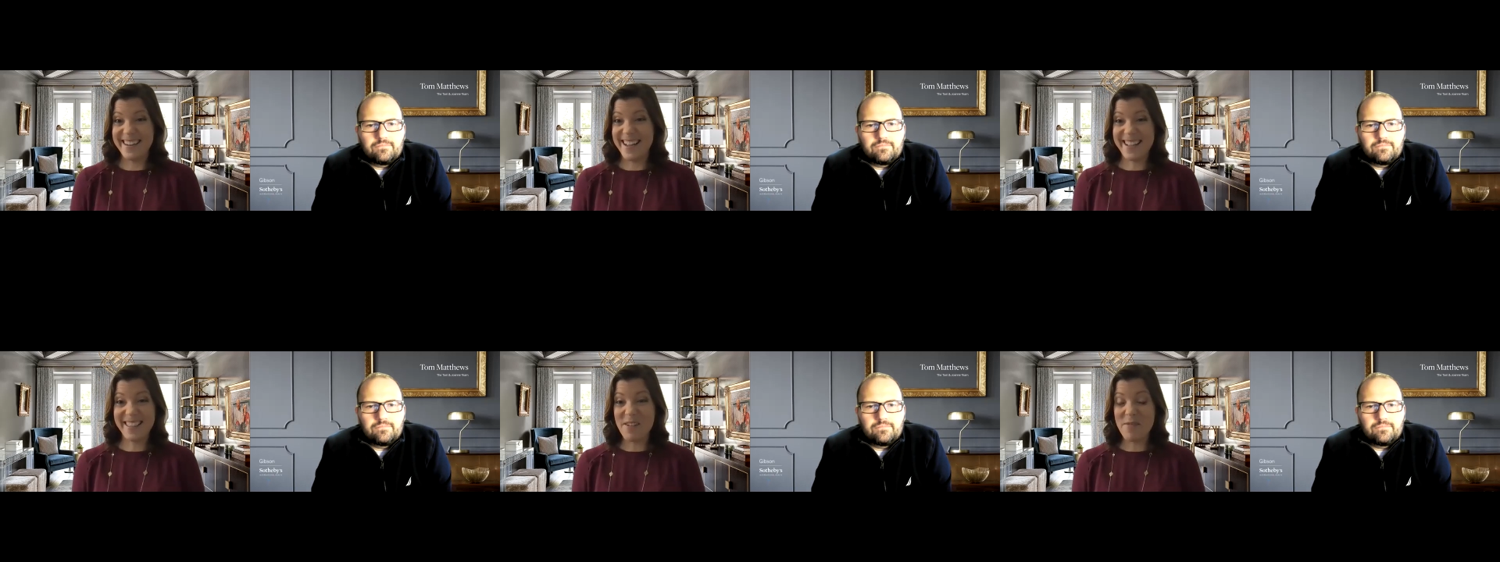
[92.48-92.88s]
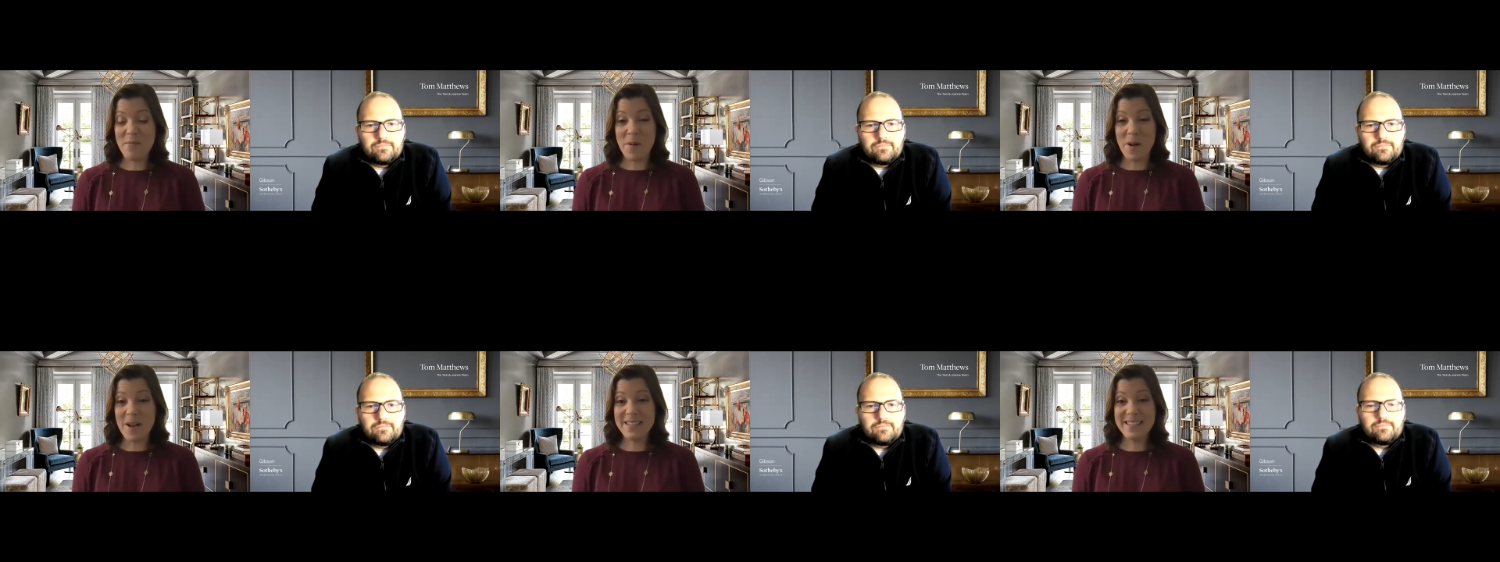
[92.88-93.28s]
Speaker 1: I love
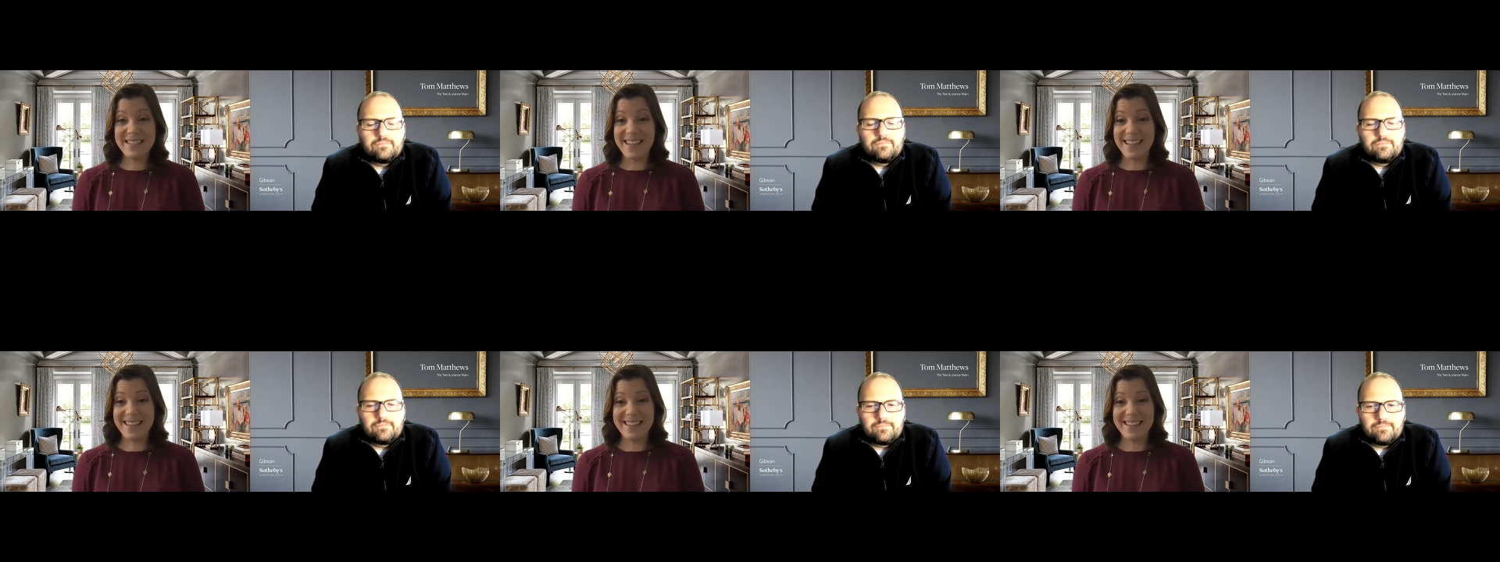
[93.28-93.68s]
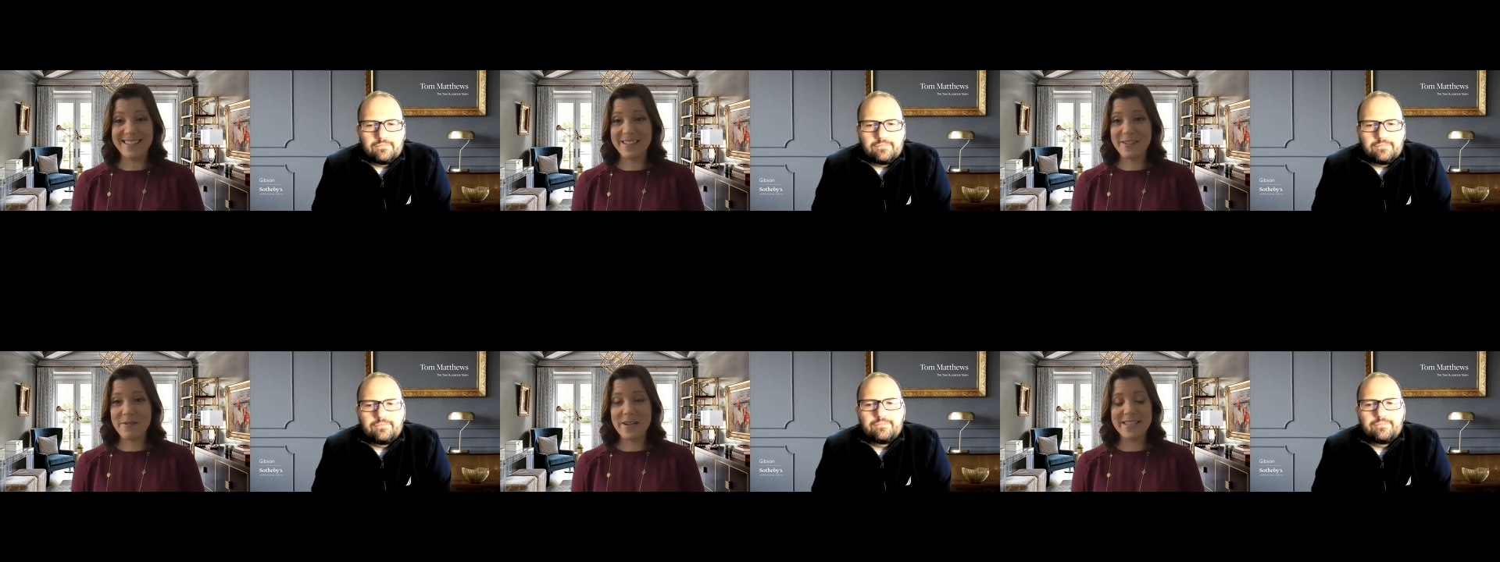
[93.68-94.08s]
Boston,
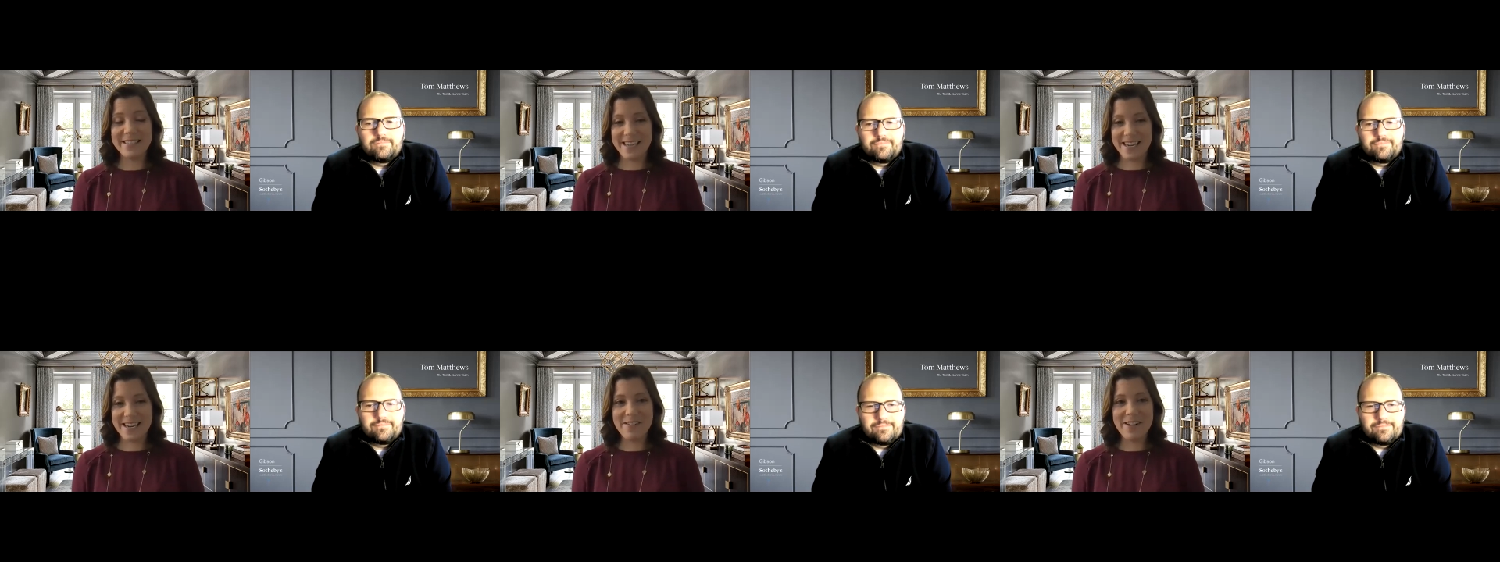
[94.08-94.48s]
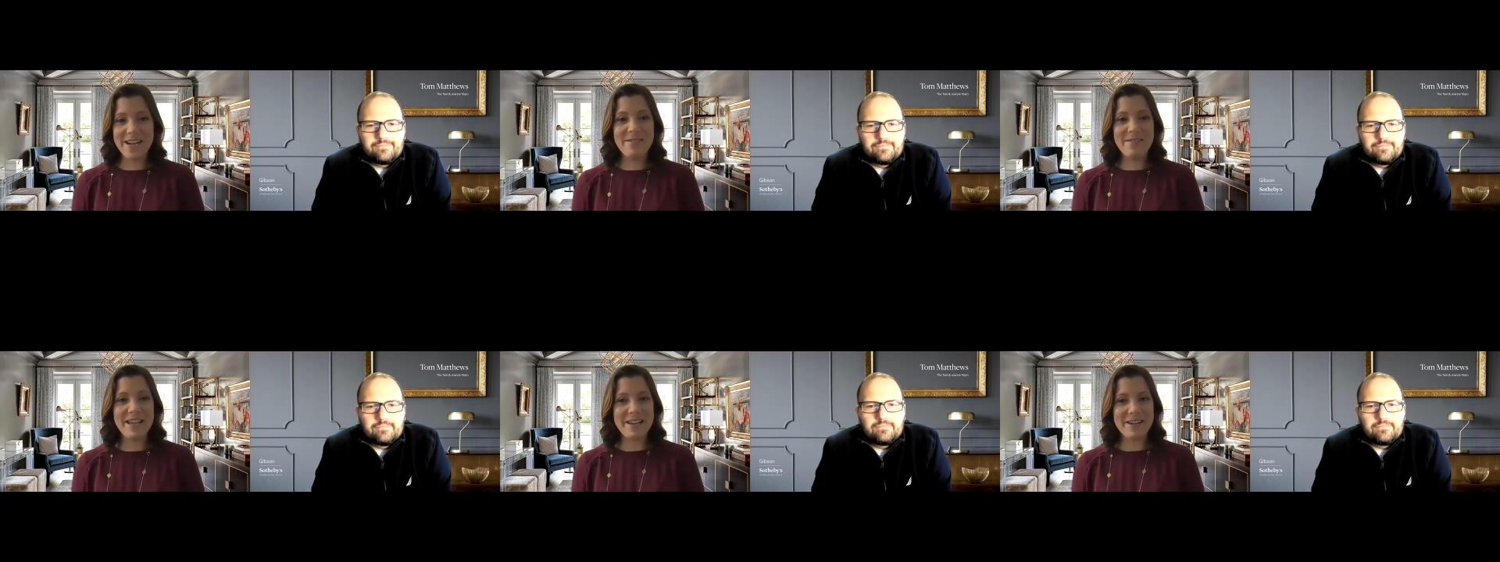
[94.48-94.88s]
so I stayed around
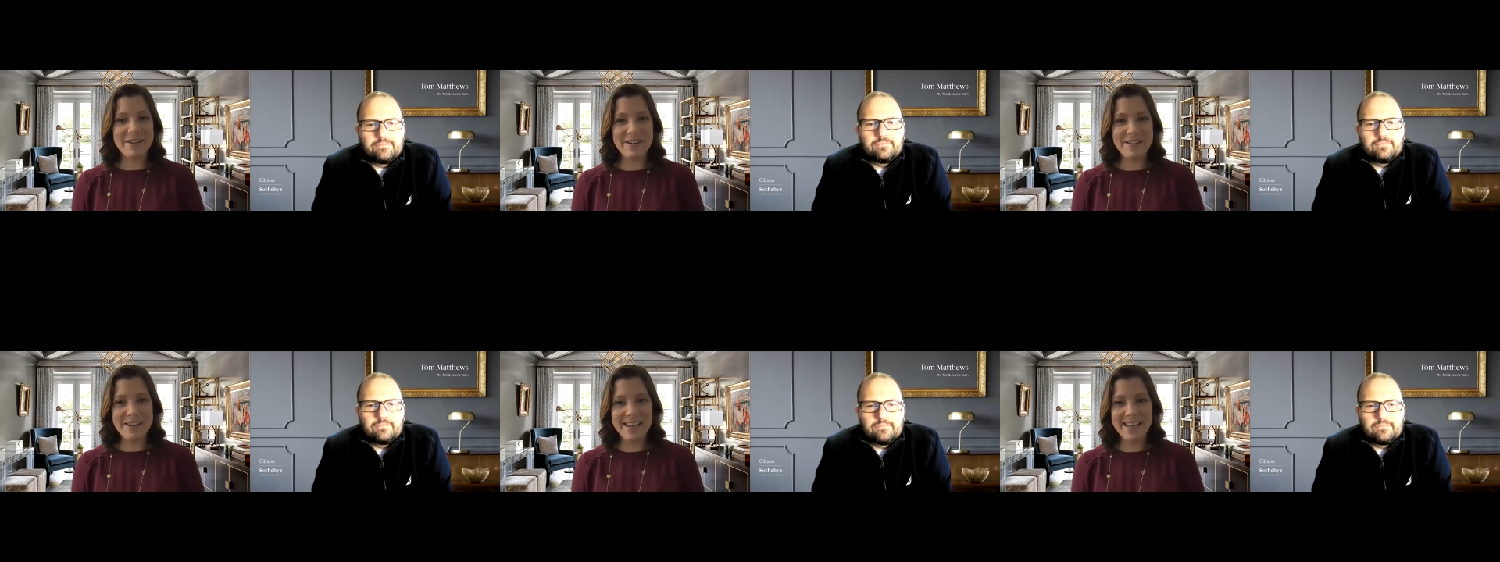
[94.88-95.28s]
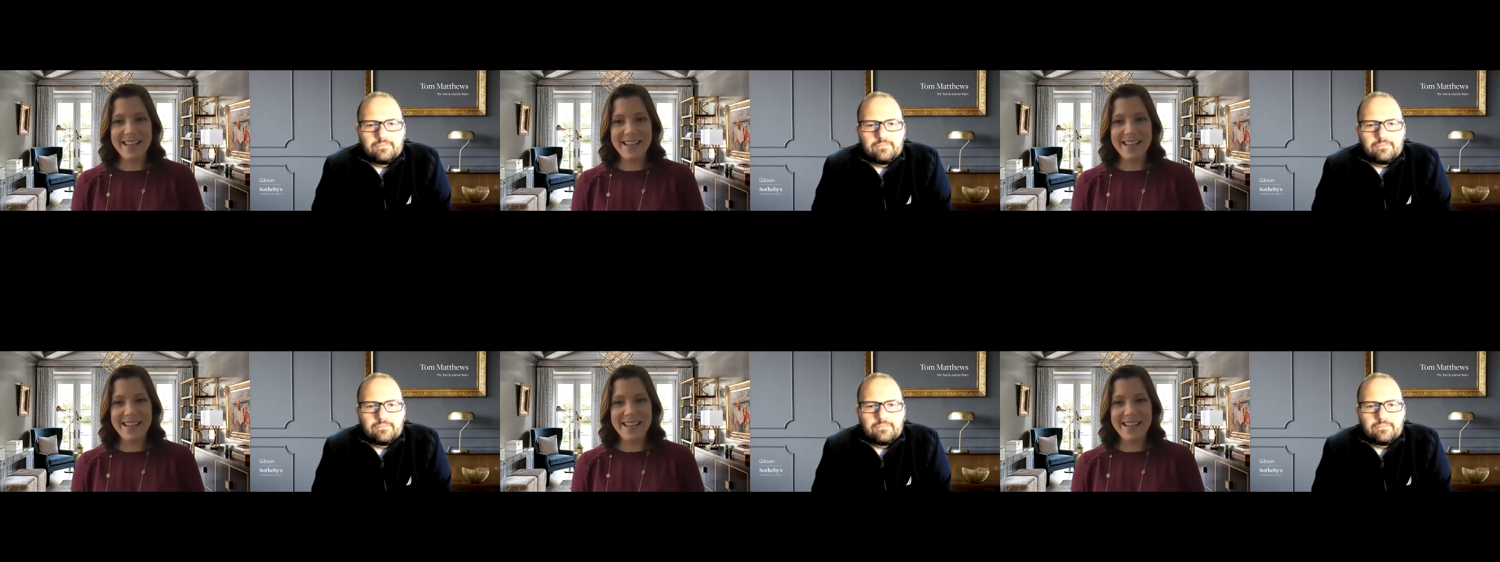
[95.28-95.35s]
here.